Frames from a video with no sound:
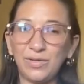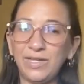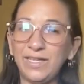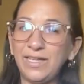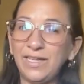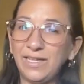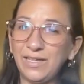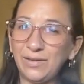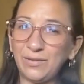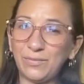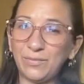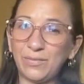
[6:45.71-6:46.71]

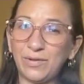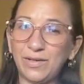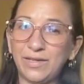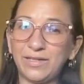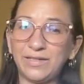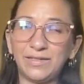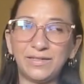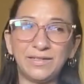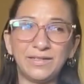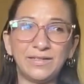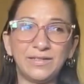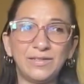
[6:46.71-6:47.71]
3. 1,
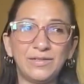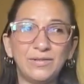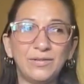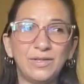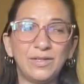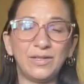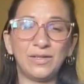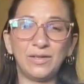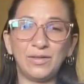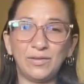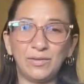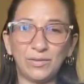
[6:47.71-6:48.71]

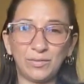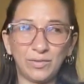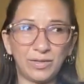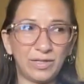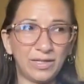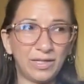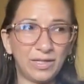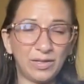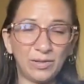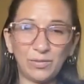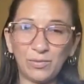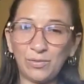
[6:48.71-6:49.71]
2,
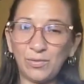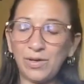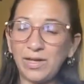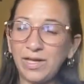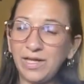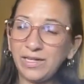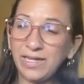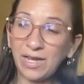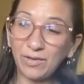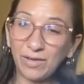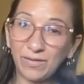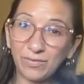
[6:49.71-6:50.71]
3. 1.
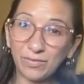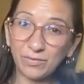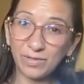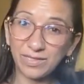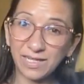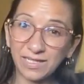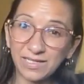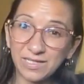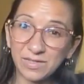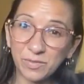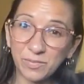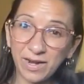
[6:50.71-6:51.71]
Now you have 3
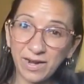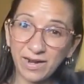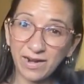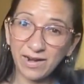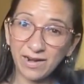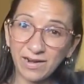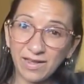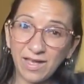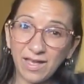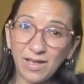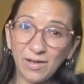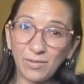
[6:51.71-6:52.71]
seconds to prepare.
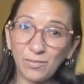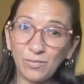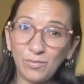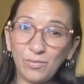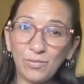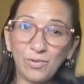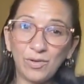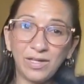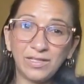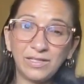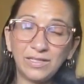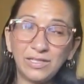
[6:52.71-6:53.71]

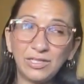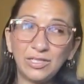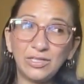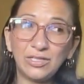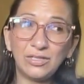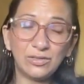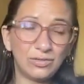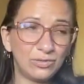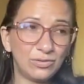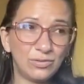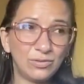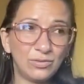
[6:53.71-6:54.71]
1,
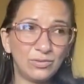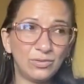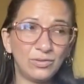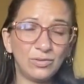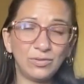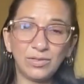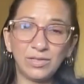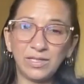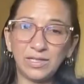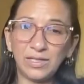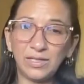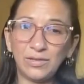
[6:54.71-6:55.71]
2,
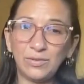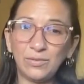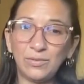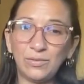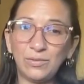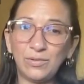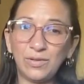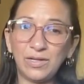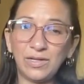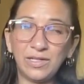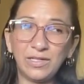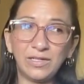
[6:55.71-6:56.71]
3.
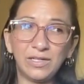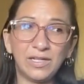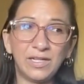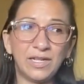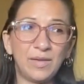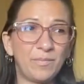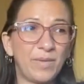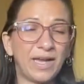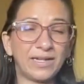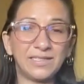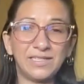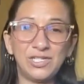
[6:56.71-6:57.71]
1.
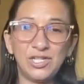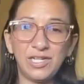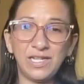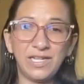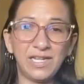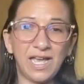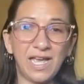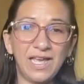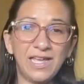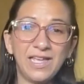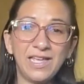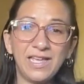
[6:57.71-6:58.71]
Back to G
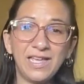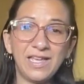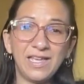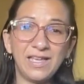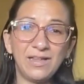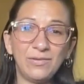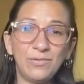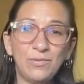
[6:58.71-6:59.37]
and